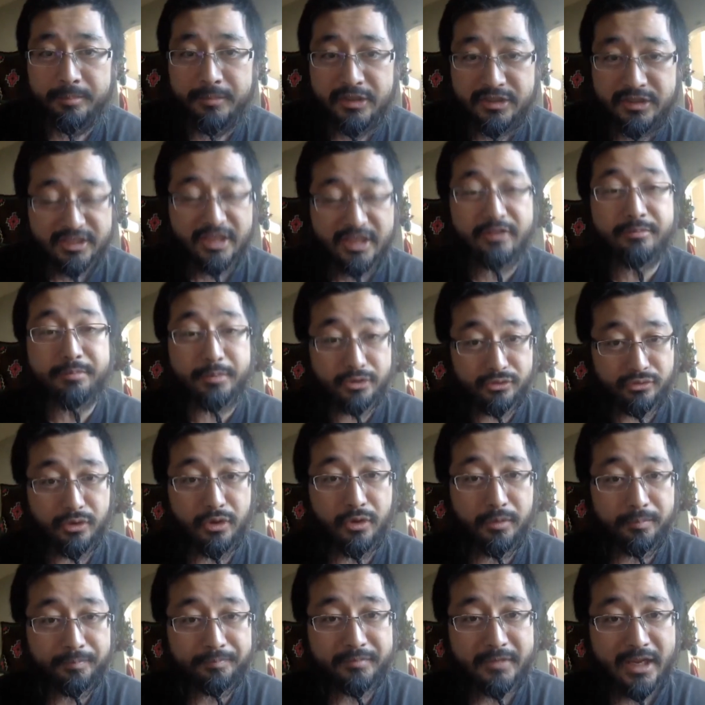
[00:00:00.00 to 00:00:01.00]
the slave
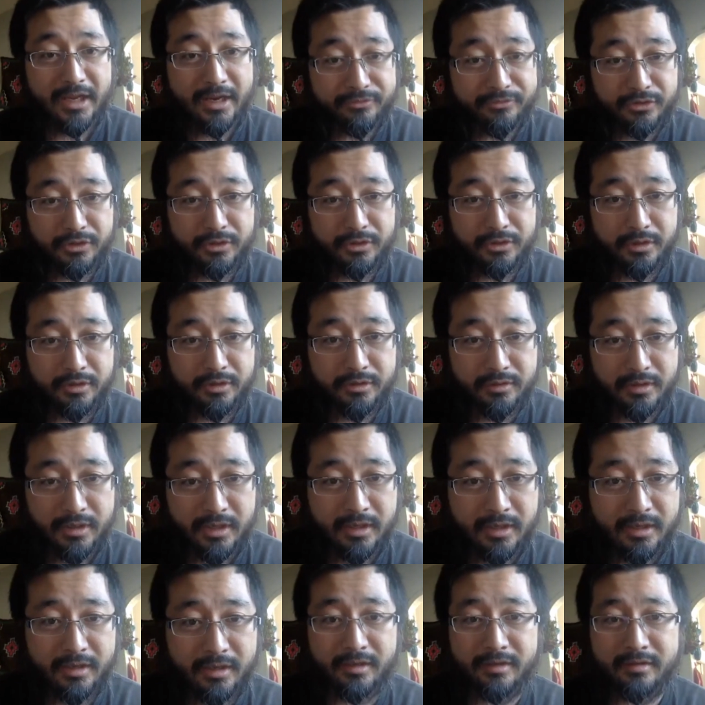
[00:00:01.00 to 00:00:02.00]
patrol.
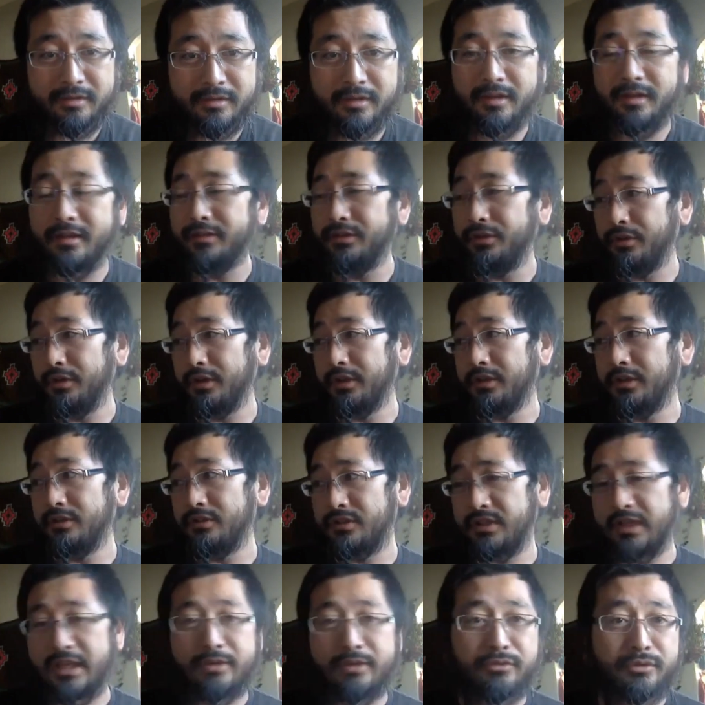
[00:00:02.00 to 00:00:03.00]
After, during
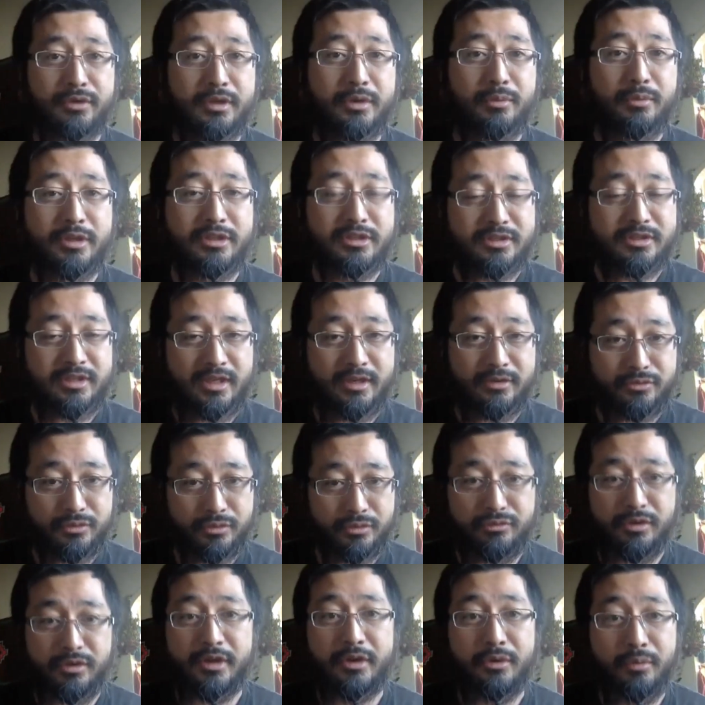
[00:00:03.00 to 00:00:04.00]
slavery, when slaves
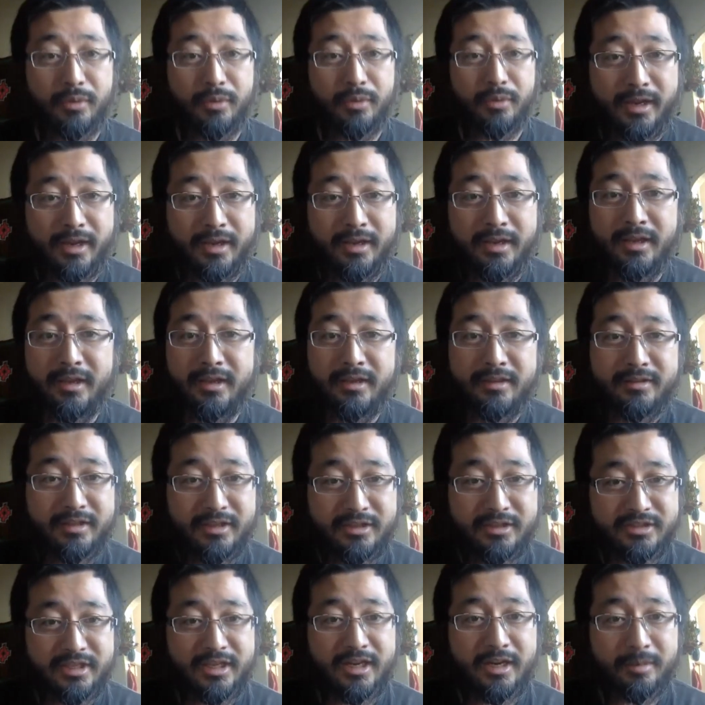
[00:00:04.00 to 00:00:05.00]
would run away,
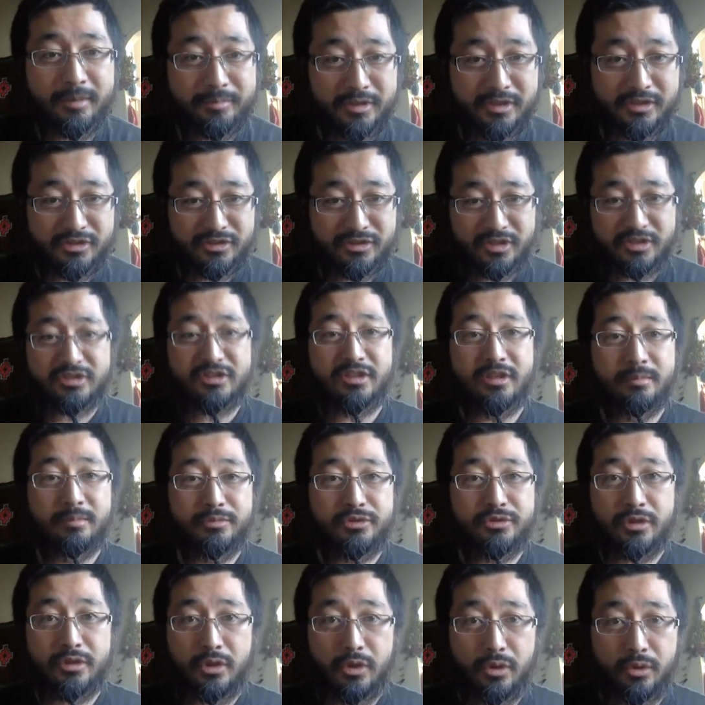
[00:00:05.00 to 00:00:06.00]
they set up these
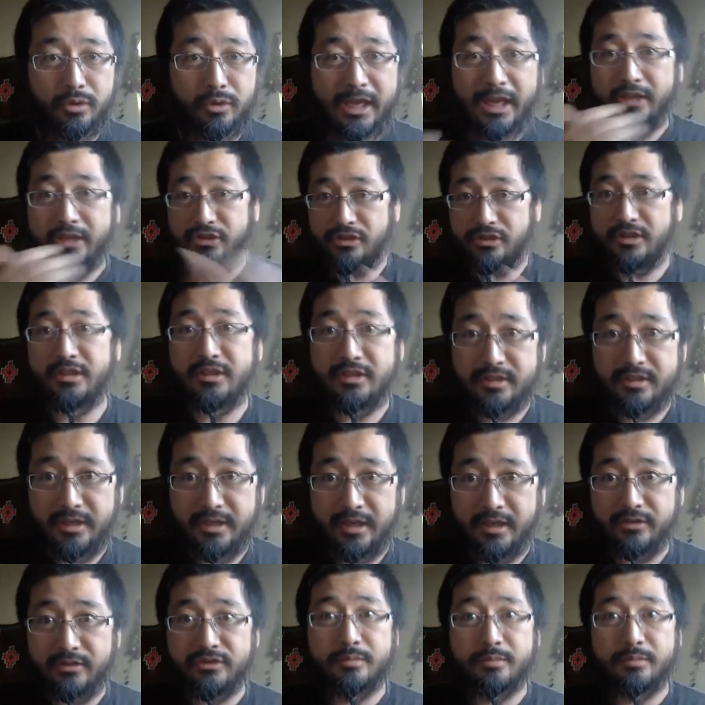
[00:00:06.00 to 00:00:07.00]
systems to go catch these
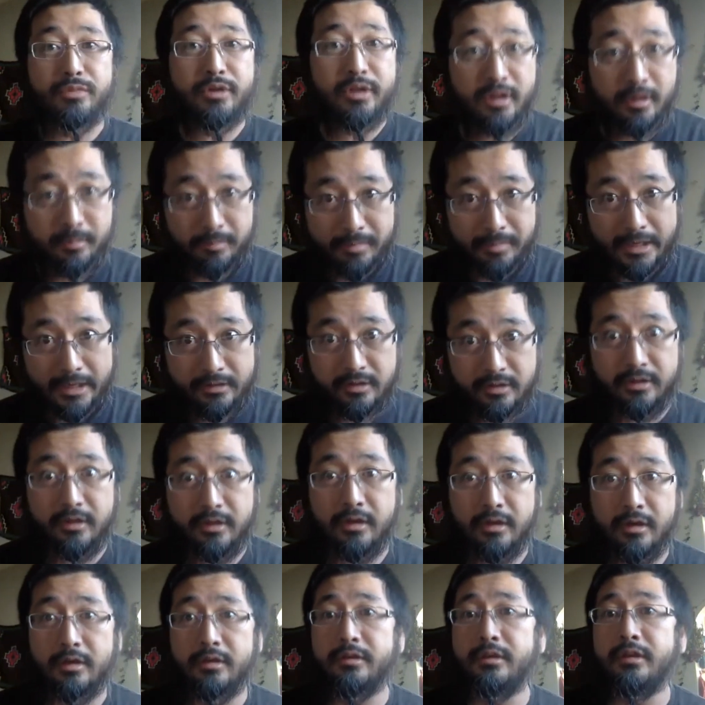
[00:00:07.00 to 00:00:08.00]
slaves and bring them back to
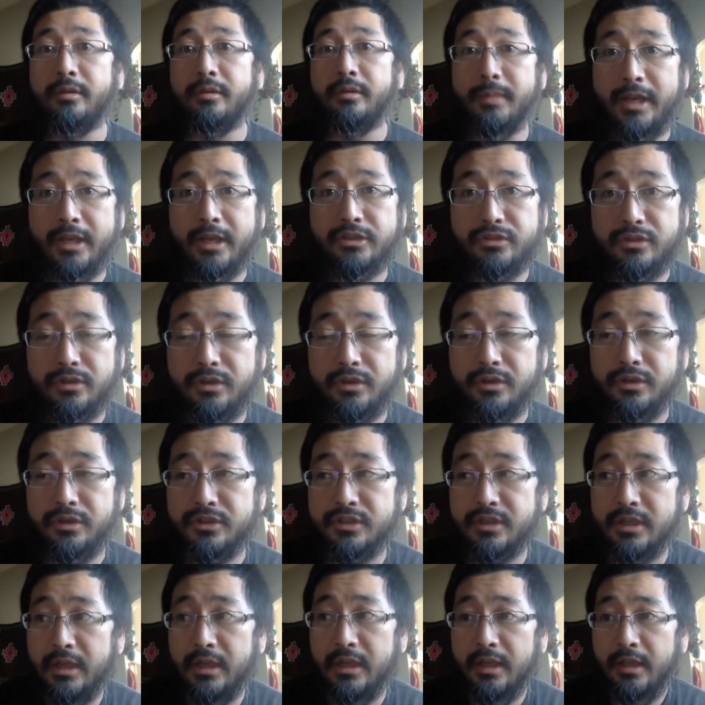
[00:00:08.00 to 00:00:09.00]
their
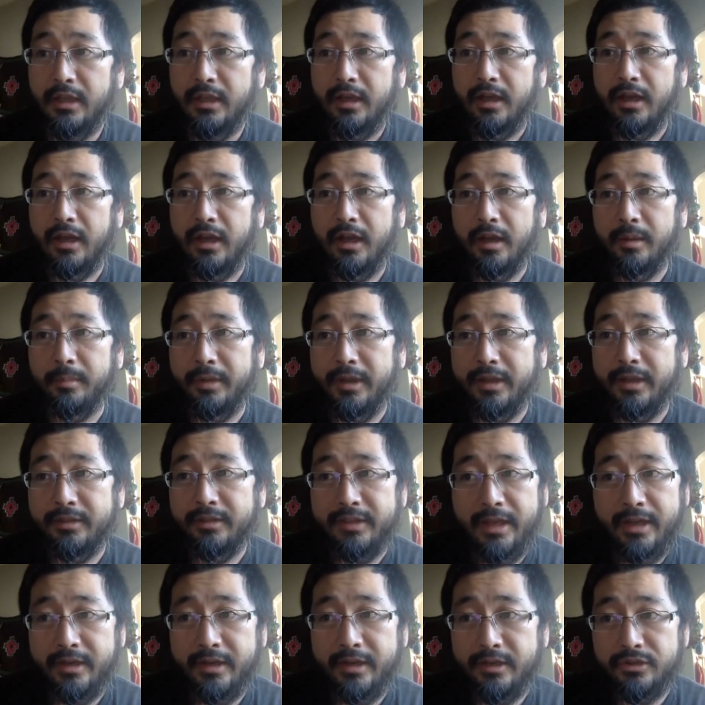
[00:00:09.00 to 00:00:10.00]
masters.
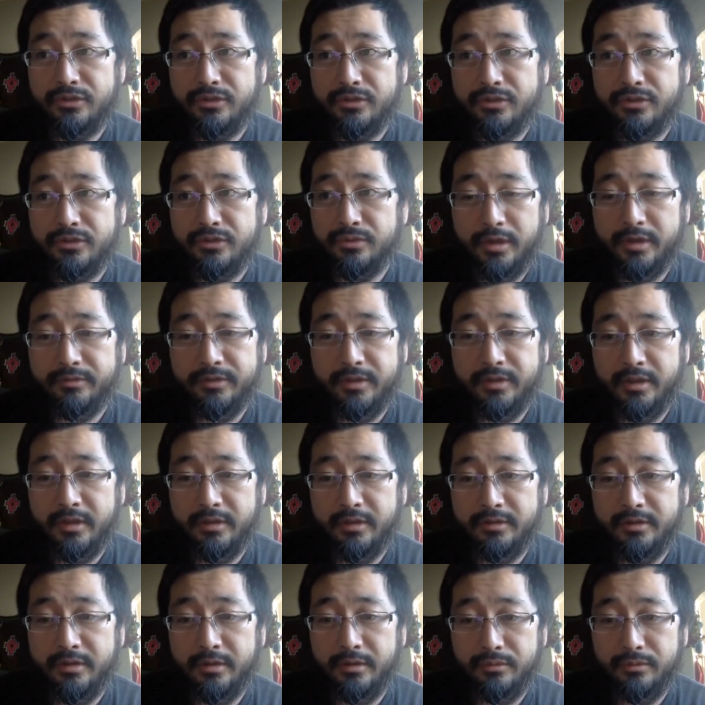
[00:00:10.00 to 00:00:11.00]
And that is one of
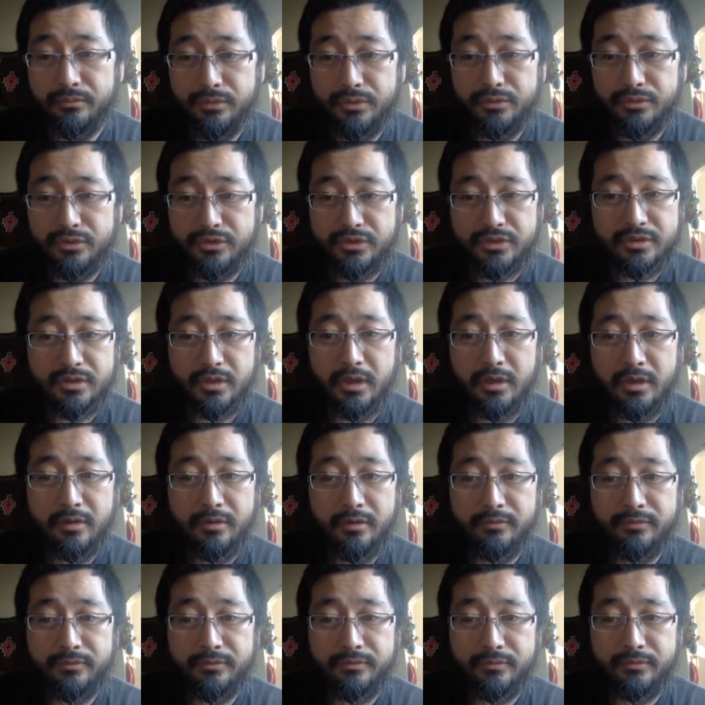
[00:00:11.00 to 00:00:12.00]
the roots
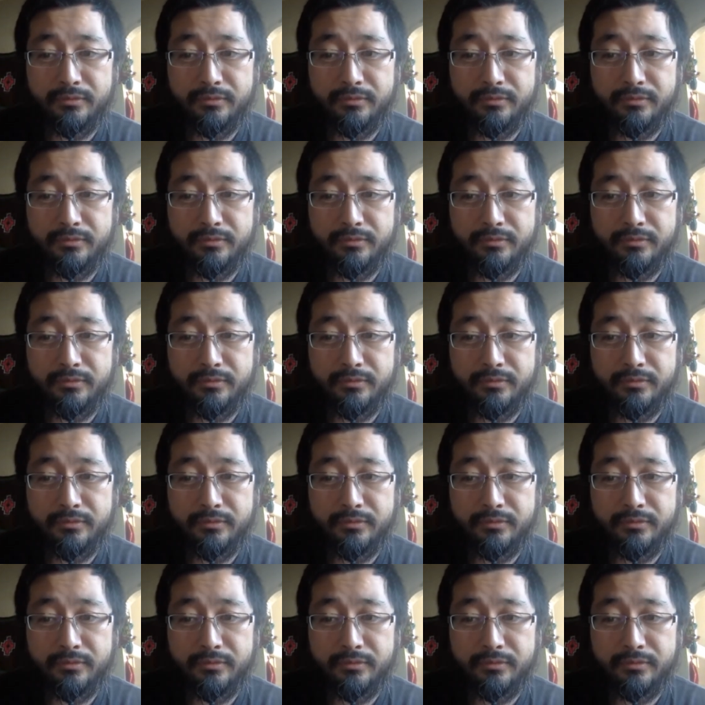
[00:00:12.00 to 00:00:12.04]
of